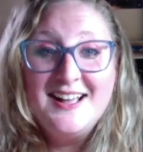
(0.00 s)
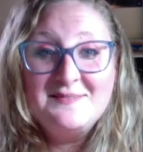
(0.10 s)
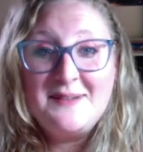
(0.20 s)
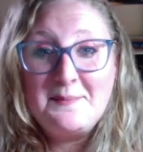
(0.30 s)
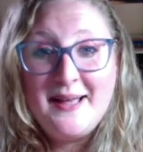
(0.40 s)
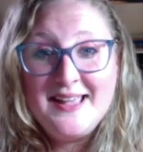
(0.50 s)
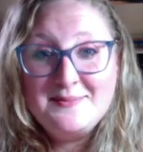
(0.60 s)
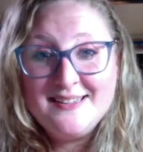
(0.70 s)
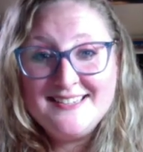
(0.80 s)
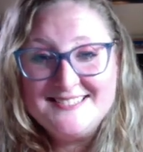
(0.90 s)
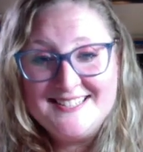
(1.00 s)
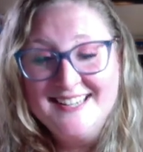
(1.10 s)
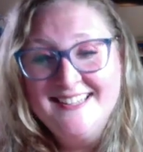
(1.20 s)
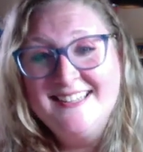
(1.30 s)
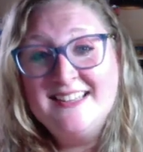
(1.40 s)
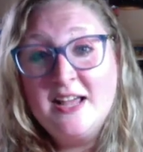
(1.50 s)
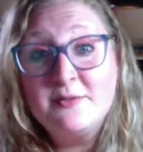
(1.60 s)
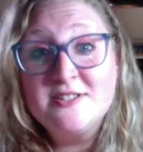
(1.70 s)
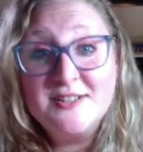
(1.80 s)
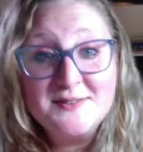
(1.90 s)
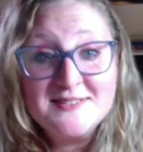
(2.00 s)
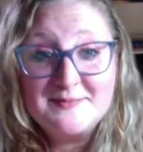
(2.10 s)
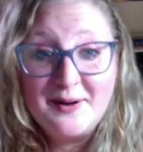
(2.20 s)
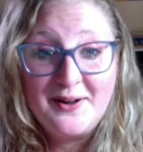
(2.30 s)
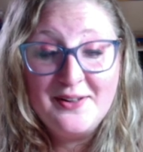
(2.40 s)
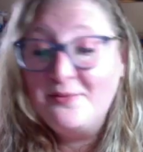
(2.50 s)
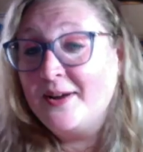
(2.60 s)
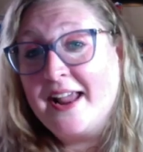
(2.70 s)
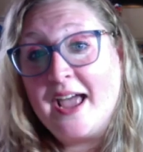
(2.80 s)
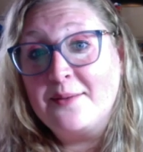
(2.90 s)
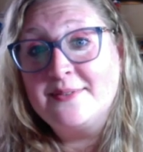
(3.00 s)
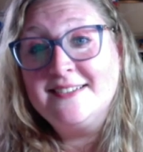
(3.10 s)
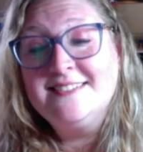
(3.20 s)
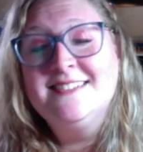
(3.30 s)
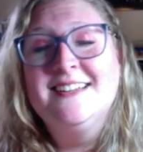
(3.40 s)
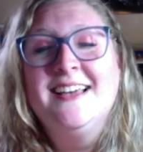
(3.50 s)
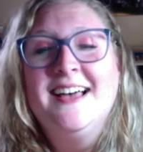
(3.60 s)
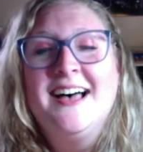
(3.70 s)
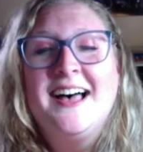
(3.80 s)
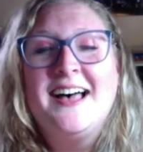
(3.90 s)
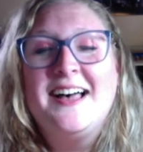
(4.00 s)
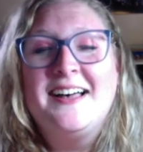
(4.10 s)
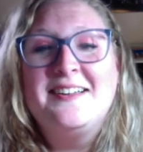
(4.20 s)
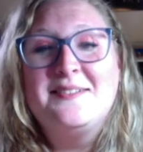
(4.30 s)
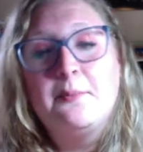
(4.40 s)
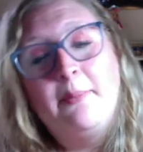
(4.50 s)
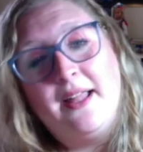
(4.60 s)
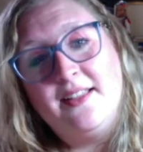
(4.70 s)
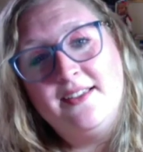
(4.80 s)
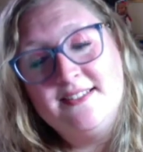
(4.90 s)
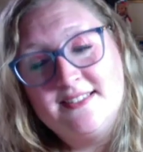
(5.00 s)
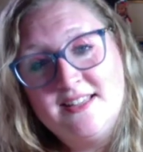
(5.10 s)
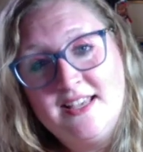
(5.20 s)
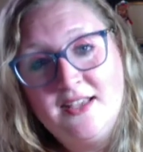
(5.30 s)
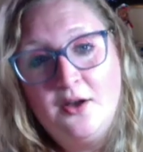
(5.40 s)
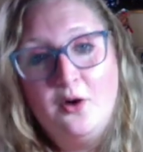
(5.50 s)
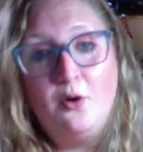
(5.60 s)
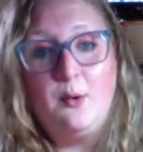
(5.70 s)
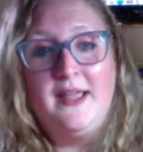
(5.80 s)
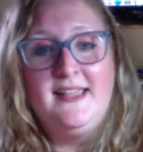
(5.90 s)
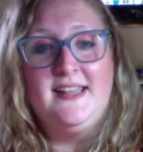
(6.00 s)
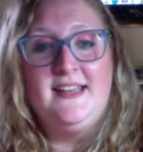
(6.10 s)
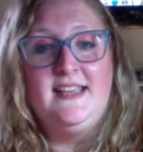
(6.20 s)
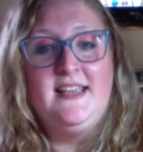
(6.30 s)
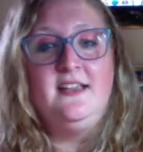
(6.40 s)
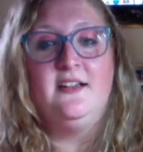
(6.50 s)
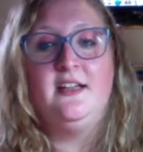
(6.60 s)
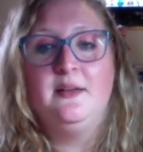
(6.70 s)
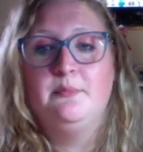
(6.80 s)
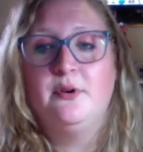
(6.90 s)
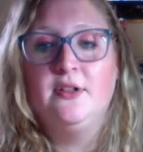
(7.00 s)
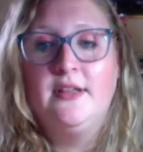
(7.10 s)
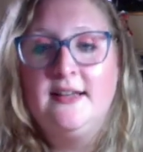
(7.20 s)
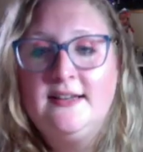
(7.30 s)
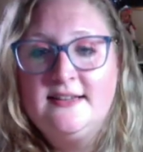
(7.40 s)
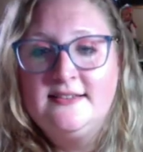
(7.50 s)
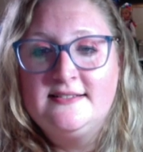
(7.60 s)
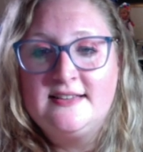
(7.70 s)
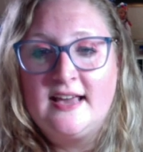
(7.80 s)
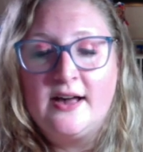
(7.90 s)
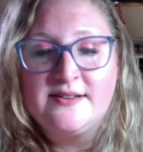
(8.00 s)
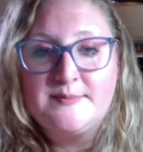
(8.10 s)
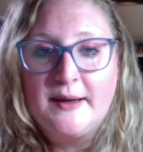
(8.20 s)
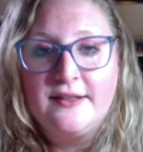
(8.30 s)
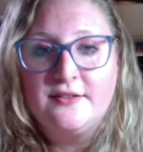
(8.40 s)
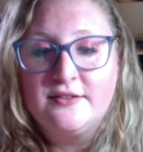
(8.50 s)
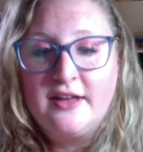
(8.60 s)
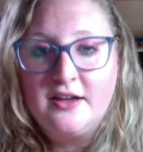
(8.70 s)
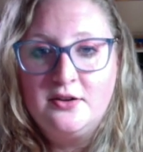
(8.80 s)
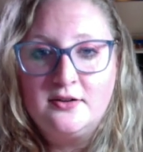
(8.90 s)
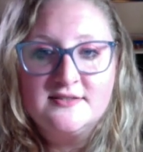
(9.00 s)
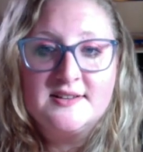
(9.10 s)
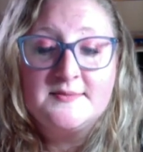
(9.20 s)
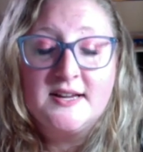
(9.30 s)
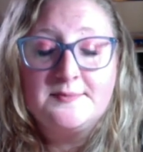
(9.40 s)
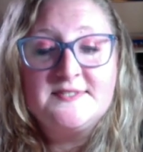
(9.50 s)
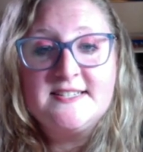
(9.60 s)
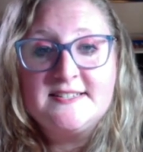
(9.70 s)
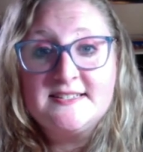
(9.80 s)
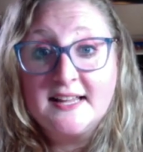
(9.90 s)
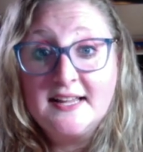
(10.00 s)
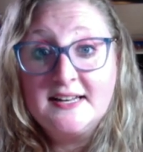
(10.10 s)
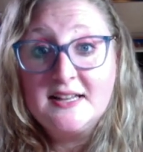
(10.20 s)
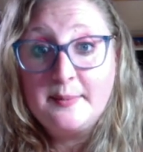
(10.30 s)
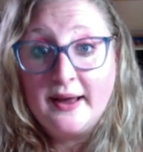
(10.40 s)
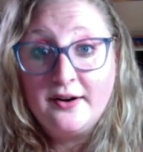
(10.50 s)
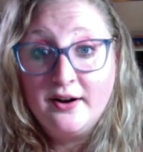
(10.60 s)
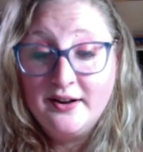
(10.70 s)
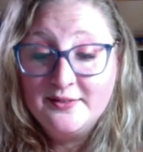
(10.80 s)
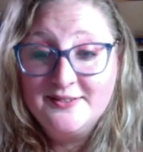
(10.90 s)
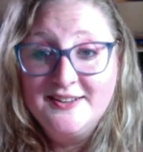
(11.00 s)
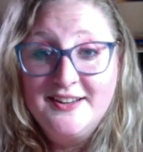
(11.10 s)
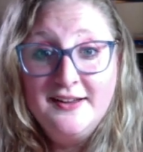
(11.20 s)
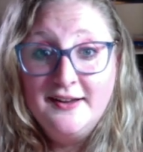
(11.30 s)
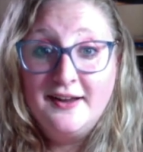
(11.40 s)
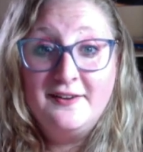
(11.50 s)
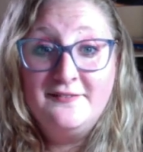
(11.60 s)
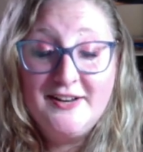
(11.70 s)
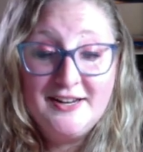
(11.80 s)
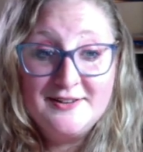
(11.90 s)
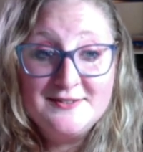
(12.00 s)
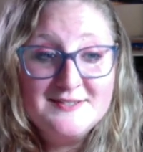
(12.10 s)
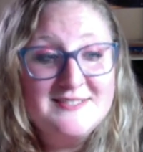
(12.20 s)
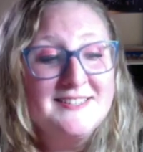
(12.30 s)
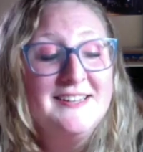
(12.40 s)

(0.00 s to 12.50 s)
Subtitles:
My babies. They were so small. What happened? Bella is the white kitty here, and Berlin is the house panther that you can sometimes see slinking in the background of videos.